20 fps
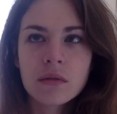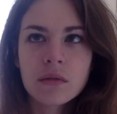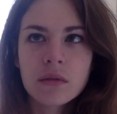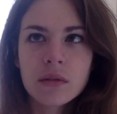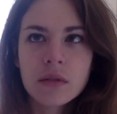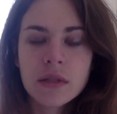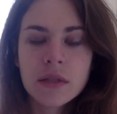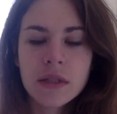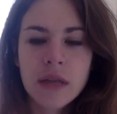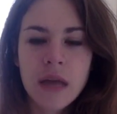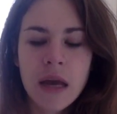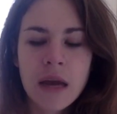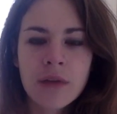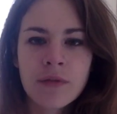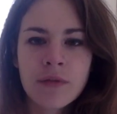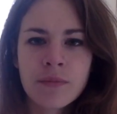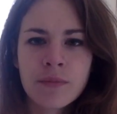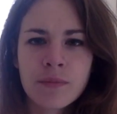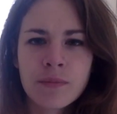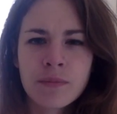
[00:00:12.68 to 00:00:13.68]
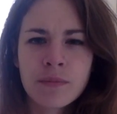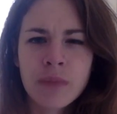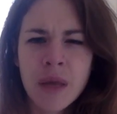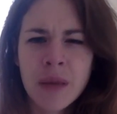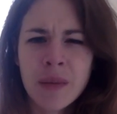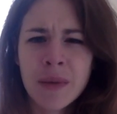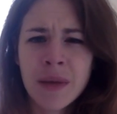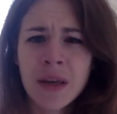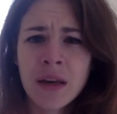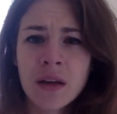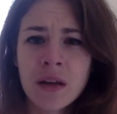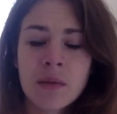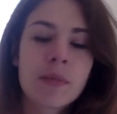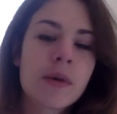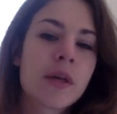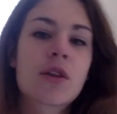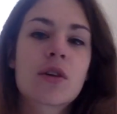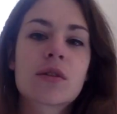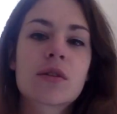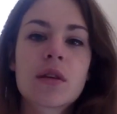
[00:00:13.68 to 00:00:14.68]
it's kind of maybe gonna
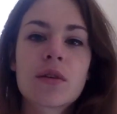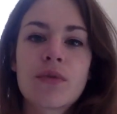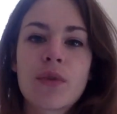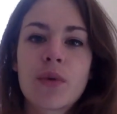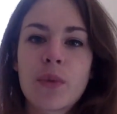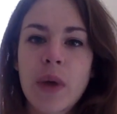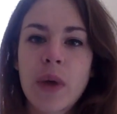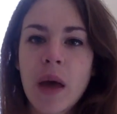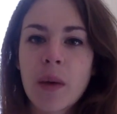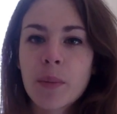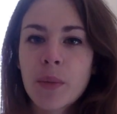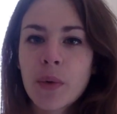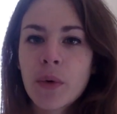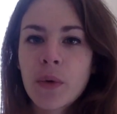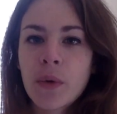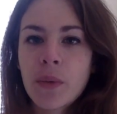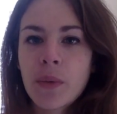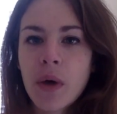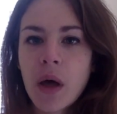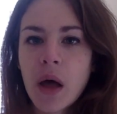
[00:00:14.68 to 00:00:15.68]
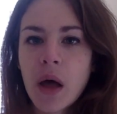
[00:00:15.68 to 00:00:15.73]
be just of a ramble.